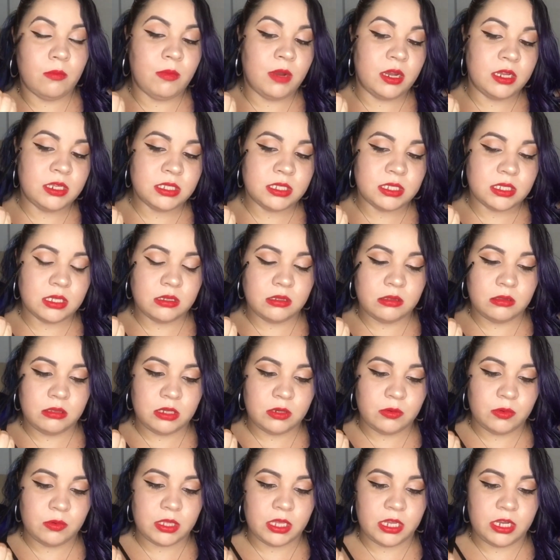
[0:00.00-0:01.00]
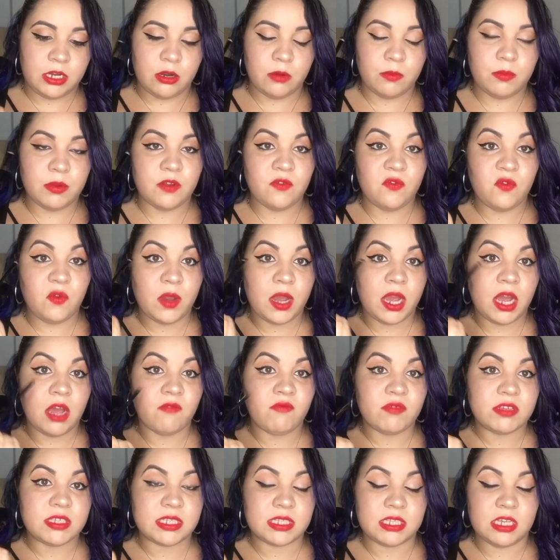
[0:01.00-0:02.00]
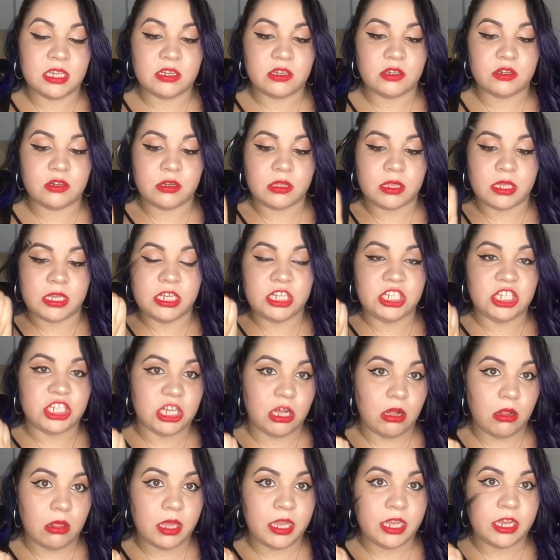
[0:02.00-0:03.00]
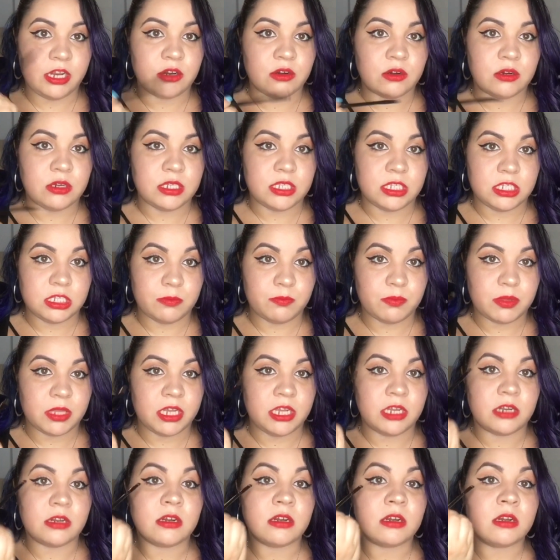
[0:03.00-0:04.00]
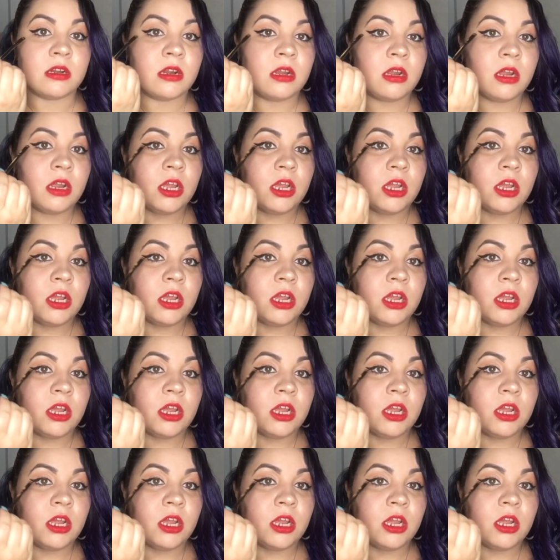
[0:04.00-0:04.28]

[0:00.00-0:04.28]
mine's a liquid liner, but if you have a standard like gel liner or dip liner,